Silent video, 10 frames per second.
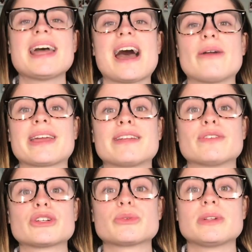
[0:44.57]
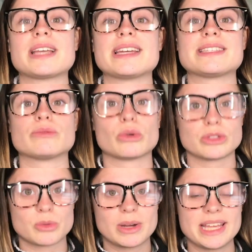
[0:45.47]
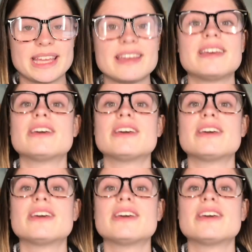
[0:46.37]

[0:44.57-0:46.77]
how to get virtual dice in Roll20,